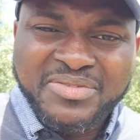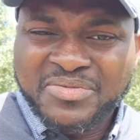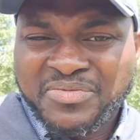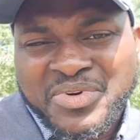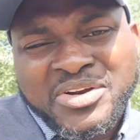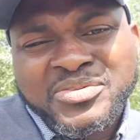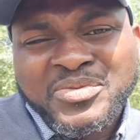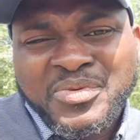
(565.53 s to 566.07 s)

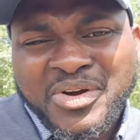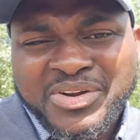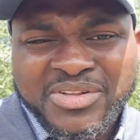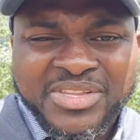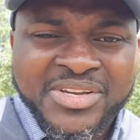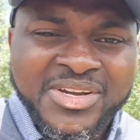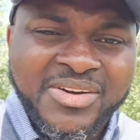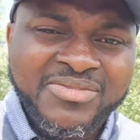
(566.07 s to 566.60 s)
what do you
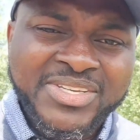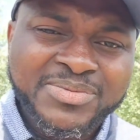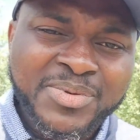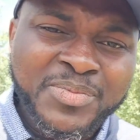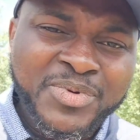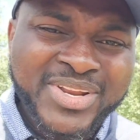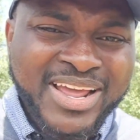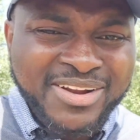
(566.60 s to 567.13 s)
think of these
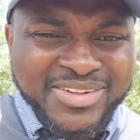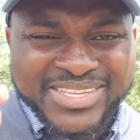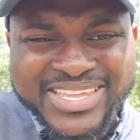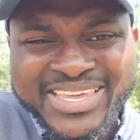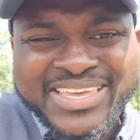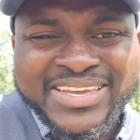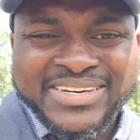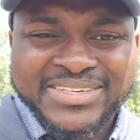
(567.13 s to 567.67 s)
people? They are not
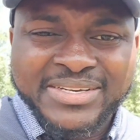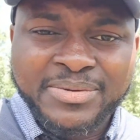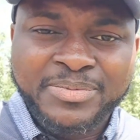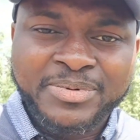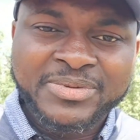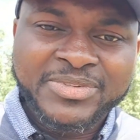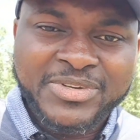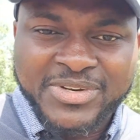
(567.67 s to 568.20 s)
thinking deep.
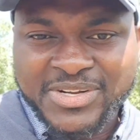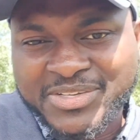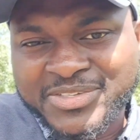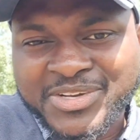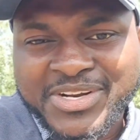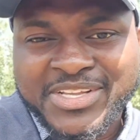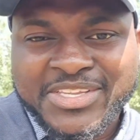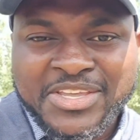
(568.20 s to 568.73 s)
So they
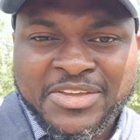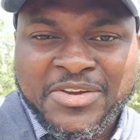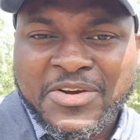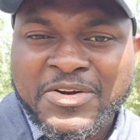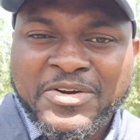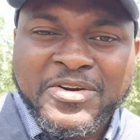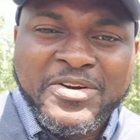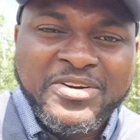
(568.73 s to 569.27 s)
think,
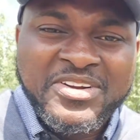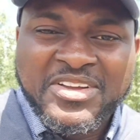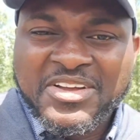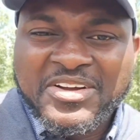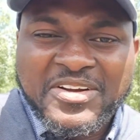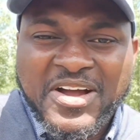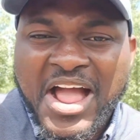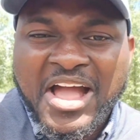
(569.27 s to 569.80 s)
oh,
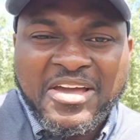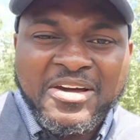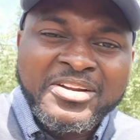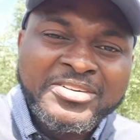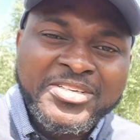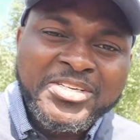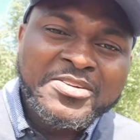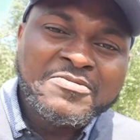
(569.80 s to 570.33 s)
our
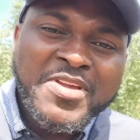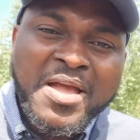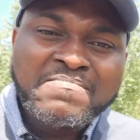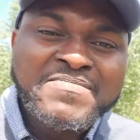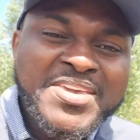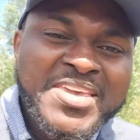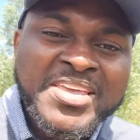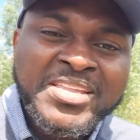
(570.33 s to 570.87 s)
country, we are
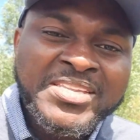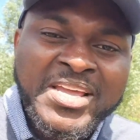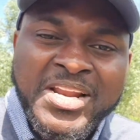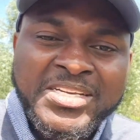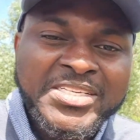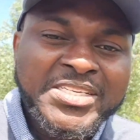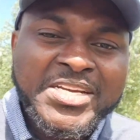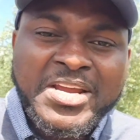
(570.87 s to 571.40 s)
making
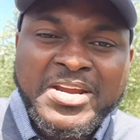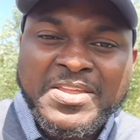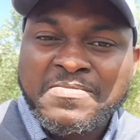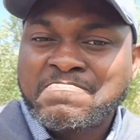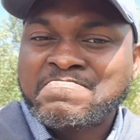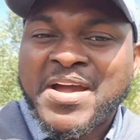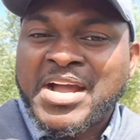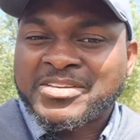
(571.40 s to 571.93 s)
international
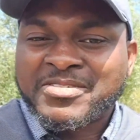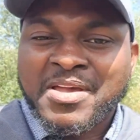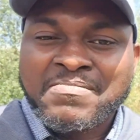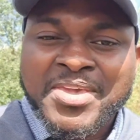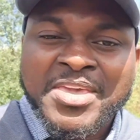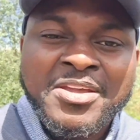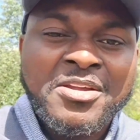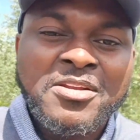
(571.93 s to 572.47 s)
impact. We are
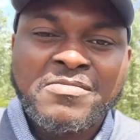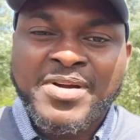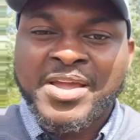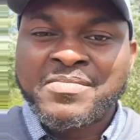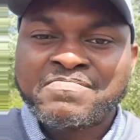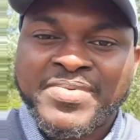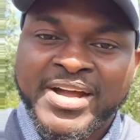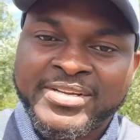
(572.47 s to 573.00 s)
making global
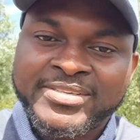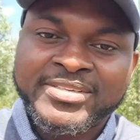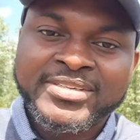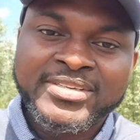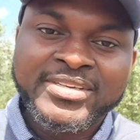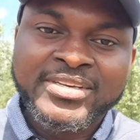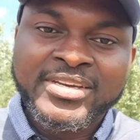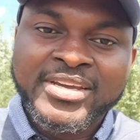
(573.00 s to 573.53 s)
impact.
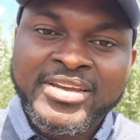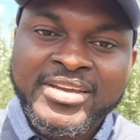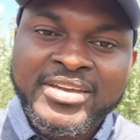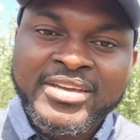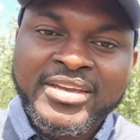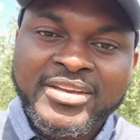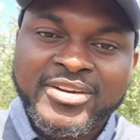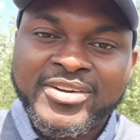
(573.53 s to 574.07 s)

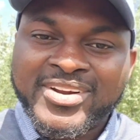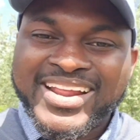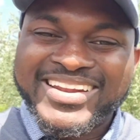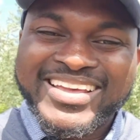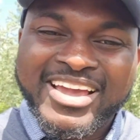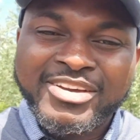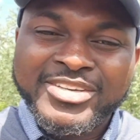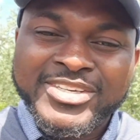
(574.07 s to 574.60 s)
You don't know that
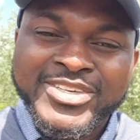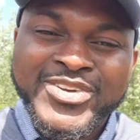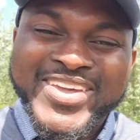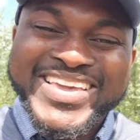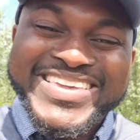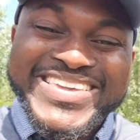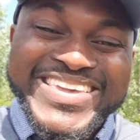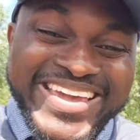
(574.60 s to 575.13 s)
they are using you
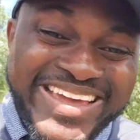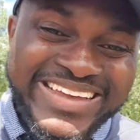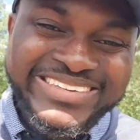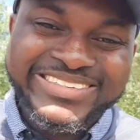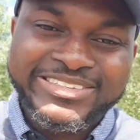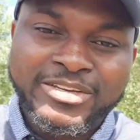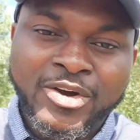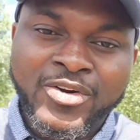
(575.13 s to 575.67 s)

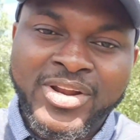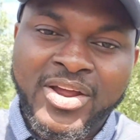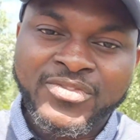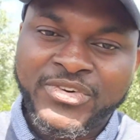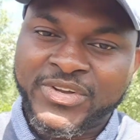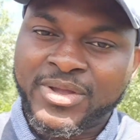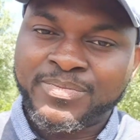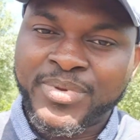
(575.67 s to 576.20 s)
against your own
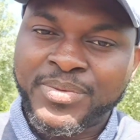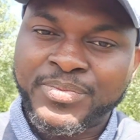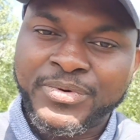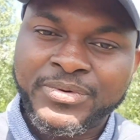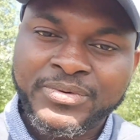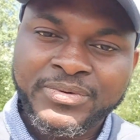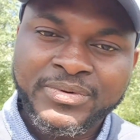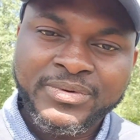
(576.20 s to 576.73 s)
African people.
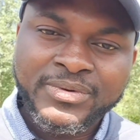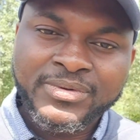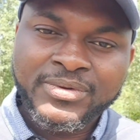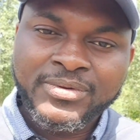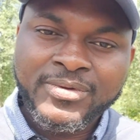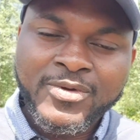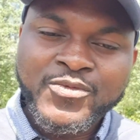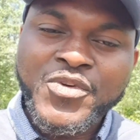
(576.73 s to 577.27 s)

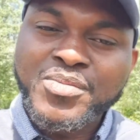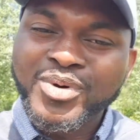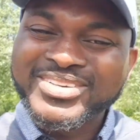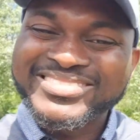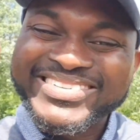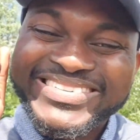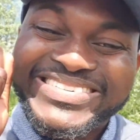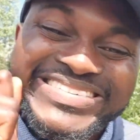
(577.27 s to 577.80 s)
We
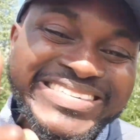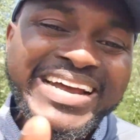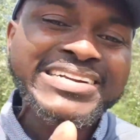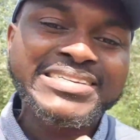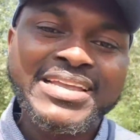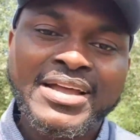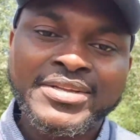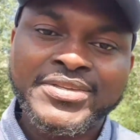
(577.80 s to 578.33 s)
must
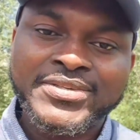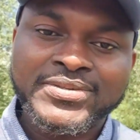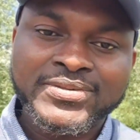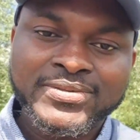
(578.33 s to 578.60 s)
reject that.